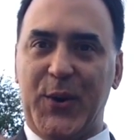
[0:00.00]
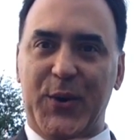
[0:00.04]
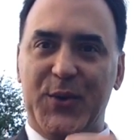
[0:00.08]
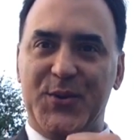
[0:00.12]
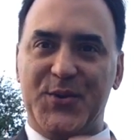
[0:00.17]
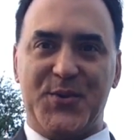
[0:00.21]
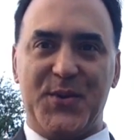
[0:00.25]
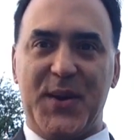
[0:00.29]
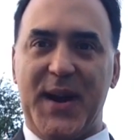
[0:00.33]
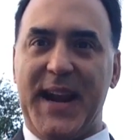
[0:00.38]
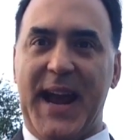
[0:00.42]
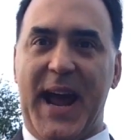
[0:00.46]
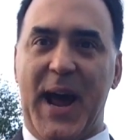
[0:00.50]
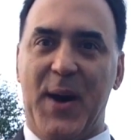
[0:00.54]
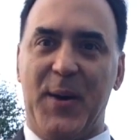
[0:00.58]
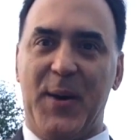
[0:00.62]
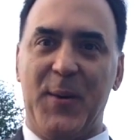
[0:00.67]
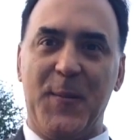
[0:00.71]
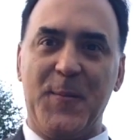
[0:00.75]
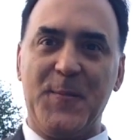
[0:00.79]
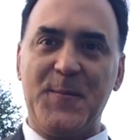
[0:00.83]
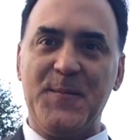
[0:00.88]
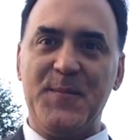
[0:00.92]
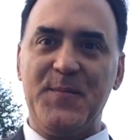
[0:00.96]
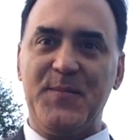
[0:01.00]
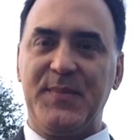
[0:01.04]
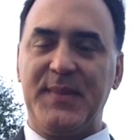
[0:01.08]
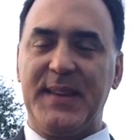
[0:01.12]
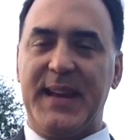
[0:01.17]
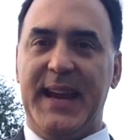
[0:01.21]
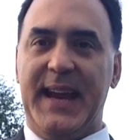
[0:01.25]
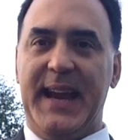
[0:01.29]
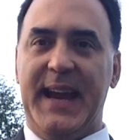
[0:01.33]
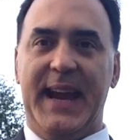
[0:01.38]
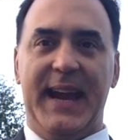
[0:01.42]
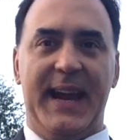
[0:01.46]
straight out,
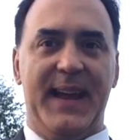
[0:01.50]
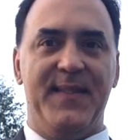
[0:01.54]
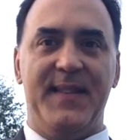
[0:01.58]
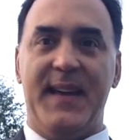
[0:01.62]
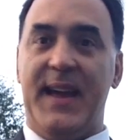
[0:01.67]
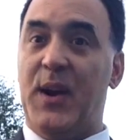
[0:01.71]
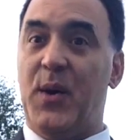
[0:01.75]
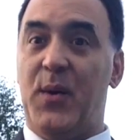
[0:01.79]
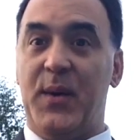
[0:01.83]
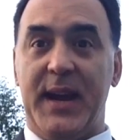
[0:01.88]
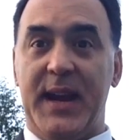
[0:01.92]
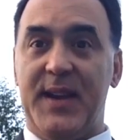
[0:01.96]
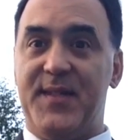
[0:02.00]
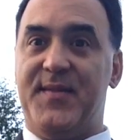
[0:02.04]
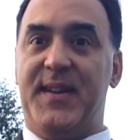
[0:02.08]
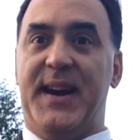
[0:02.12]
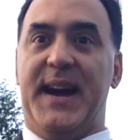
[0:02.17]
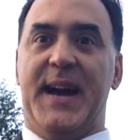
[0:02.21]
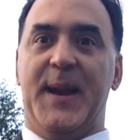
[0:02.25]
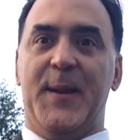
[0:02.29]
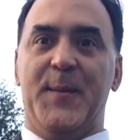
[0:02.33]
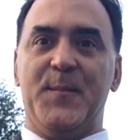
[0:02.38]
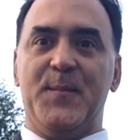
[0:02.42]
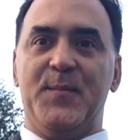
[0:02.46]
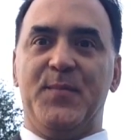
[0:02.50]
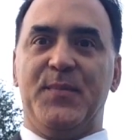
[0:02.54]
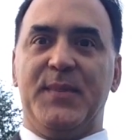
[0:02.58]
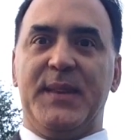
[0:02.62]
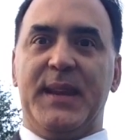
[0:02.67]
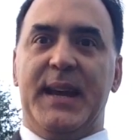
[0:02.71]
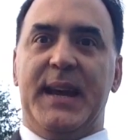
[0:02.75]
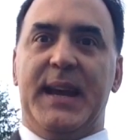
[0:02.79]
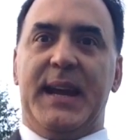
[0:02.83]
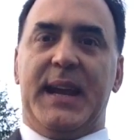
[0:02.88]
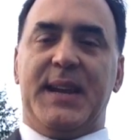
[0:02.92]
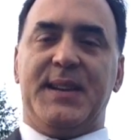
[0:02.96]
and they don't get fat.
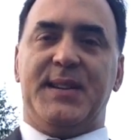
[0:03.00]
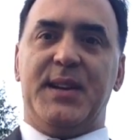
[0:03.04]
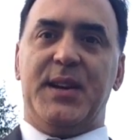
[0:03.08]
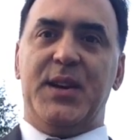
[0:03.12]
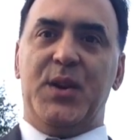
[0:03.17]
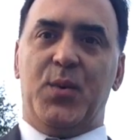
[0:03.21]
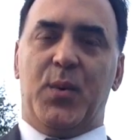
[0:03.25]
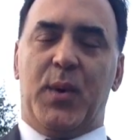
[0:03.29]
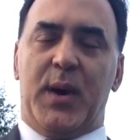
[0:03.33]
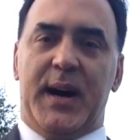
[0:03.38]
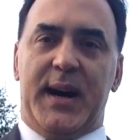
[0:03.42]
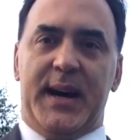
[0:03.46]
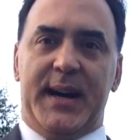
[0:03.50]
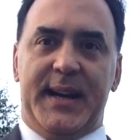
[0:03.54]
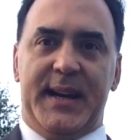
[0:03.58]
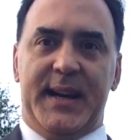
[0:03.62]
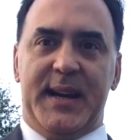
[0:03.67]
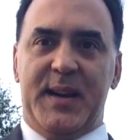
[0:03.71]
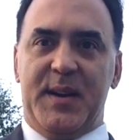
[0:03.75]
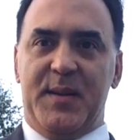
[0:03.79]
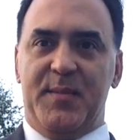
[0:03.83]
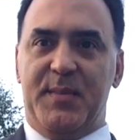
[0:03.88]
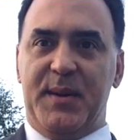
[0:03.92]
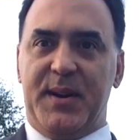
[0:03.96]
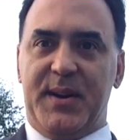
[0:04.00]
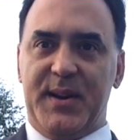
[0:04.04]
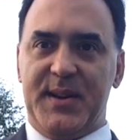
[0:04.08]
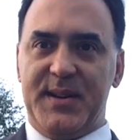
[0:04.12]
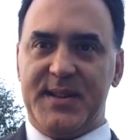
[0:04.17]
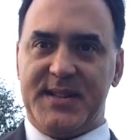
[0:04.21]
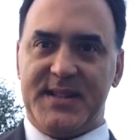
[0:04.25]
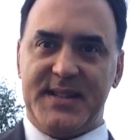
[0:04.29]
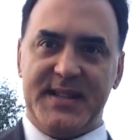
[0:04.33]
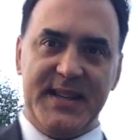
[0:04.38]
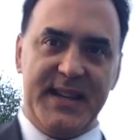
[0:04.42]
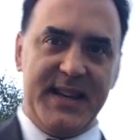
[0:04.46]
And I'll tell you why.
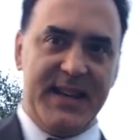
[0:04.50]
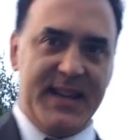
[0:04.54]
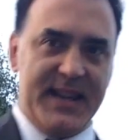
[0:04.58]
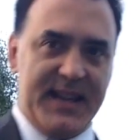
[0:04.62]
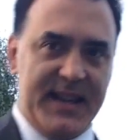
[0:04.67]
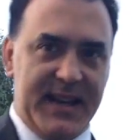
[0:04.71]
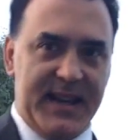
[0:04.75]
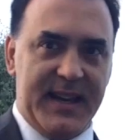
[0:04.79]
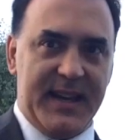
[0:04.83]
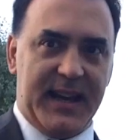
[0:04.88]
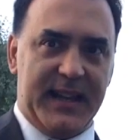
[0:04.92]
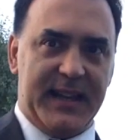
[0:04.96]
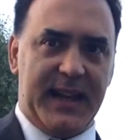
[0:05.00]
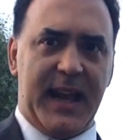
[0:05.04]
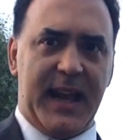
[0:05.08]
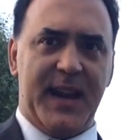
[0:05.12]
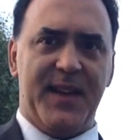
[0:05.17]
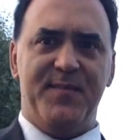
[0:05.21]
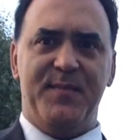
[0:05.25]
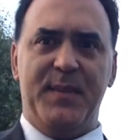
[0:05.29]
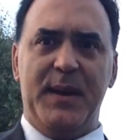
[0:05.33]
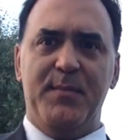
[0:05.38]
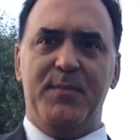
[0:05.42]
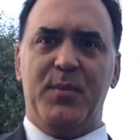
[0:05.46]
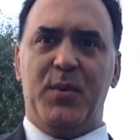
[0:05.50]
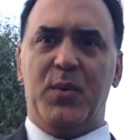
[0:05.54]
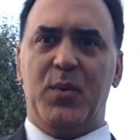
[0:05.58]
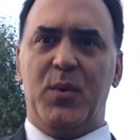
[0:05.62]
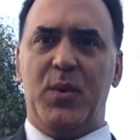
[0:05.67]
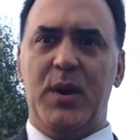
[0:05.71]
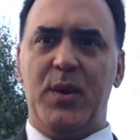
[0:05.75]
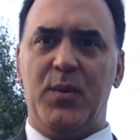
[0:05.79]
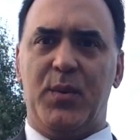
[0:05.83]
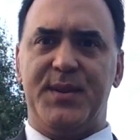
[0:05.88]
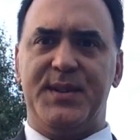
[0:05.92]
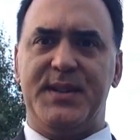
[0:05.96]
Because a lot of people
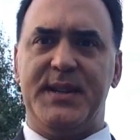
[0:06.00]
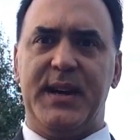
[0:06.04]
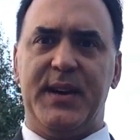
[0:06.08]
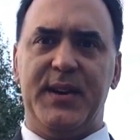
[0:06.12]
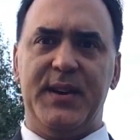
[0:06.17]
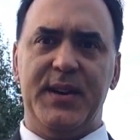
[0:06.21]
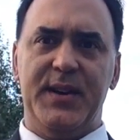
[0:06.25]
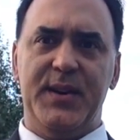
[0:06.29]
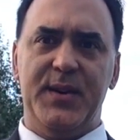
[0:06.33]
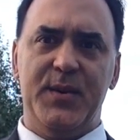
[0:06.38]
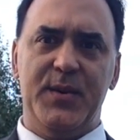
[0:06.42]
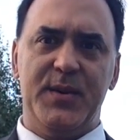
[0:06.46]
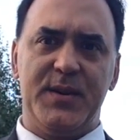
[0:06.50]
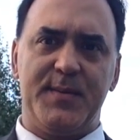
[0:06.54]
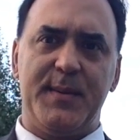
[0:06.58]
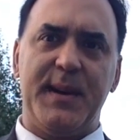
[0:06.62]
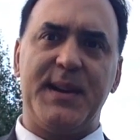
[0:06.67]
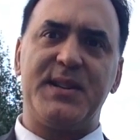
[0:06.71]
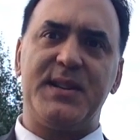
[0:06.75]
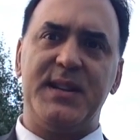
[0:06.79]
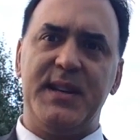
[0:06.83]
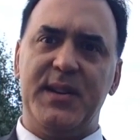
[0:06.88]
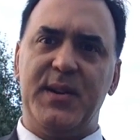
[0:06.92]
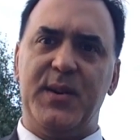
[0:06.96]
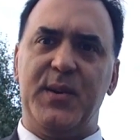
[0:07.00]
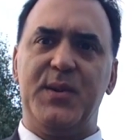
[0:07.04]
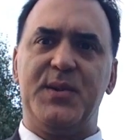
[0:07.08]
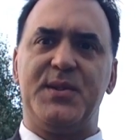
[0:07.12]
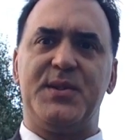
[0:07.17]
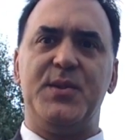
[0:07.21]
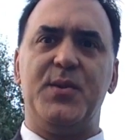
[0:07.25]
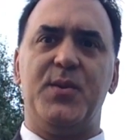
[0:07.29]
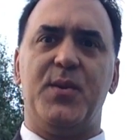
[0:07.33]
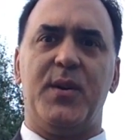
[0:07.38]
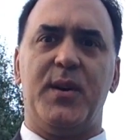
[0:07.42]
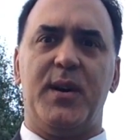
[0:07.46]
will tell you, especially
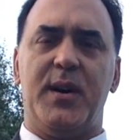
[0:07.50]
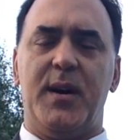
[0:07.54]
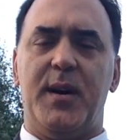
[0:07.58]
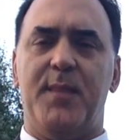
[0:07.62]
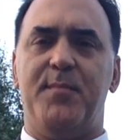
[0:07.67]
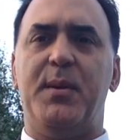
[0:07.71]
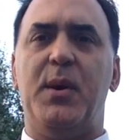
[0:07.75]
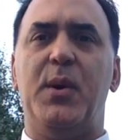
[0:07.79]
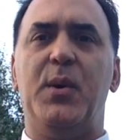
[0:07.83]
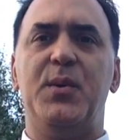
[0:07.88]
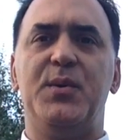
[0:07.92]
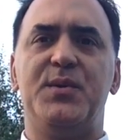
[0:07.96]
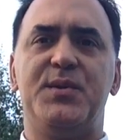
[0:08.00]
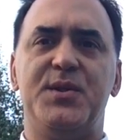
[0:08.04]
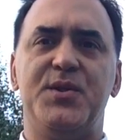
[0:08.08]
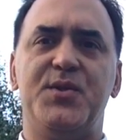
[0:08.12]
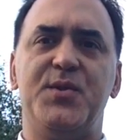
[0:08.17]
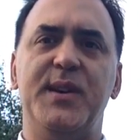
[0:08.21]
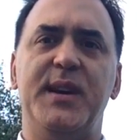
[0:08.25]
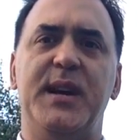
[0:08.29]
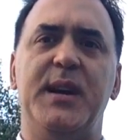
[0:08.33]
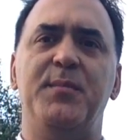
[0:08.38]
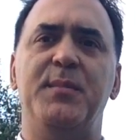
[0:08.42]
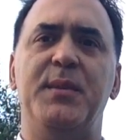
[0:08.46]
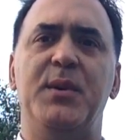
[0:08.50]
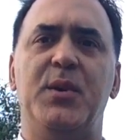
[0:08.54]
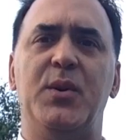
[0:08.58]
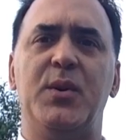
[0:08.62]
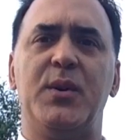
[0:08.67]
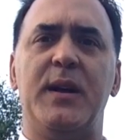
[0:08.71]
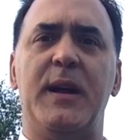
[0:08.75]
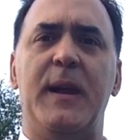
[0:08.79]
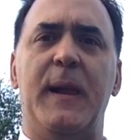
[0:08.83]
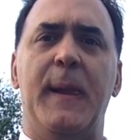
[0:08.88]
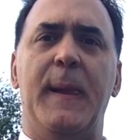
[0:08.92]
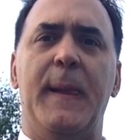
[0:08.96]
those who are opposed to drinking
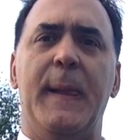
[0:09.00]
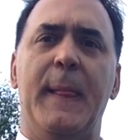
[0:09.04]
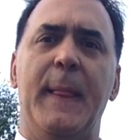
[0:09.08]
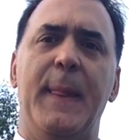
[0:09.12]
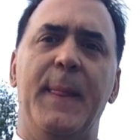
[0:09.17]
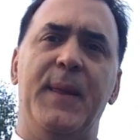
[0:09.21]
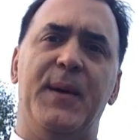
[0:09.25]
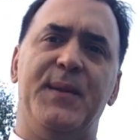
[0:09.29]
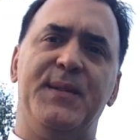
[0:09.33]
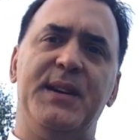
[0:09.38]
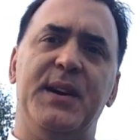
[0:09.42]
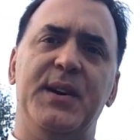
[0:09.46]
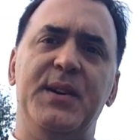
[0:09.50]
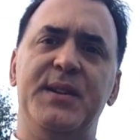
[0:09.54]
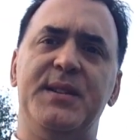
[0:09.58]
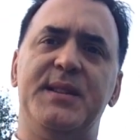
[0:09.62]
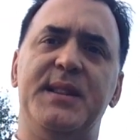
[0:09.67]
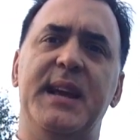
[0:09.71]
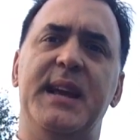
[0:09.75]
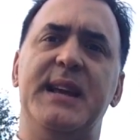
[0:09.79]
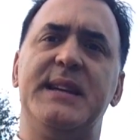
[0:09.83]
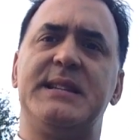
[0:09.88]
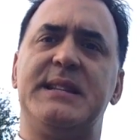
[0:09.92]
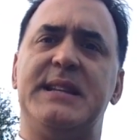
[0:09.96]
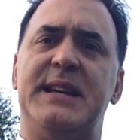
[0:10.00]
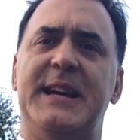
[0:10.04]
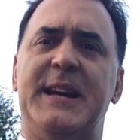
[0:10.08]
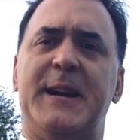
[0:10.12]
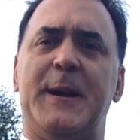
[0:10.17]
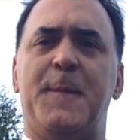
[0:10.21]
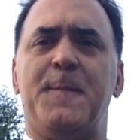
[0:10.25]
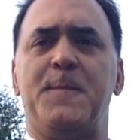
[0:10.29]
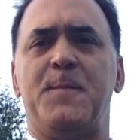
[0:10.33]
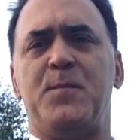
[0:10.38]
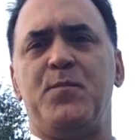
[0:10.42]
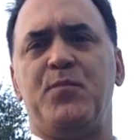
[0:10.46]
milk, they'll tell you things like,
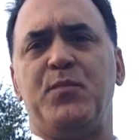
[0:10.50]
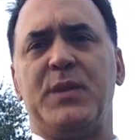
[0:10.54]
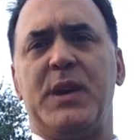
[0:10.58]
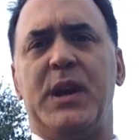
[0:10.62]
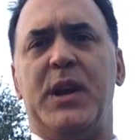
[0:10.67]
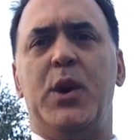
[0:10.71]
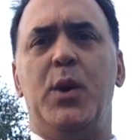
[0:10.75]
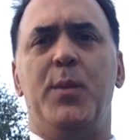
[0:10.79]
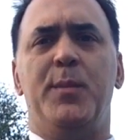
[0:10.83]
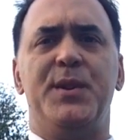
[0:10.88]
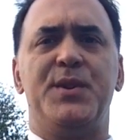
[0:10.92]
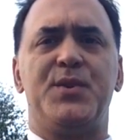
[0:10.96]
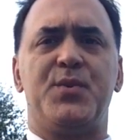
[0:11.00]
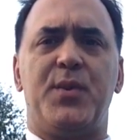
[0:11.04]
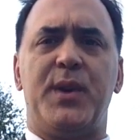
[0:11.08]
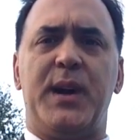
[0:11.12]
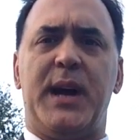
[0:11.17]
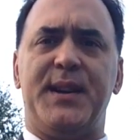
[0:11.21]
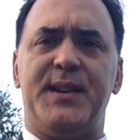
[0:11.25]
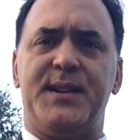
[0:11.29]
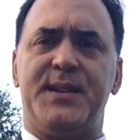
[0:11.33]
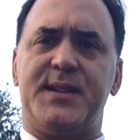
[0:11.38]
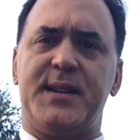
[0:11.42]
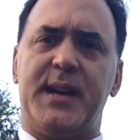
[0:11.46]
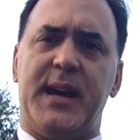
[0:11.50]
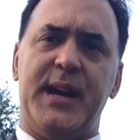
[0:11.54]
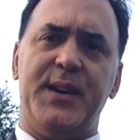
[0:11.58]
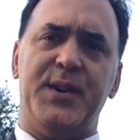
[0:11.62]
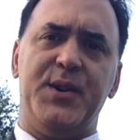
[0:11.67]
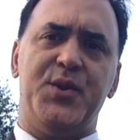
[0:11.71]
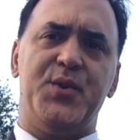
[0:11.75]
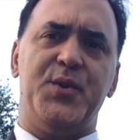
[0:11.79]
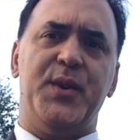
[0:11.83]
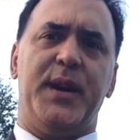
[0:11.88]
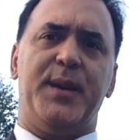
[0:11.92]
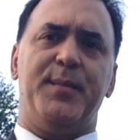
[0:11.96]
humans were not designed
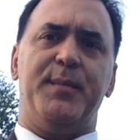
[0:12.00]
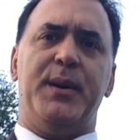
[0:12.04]
to drink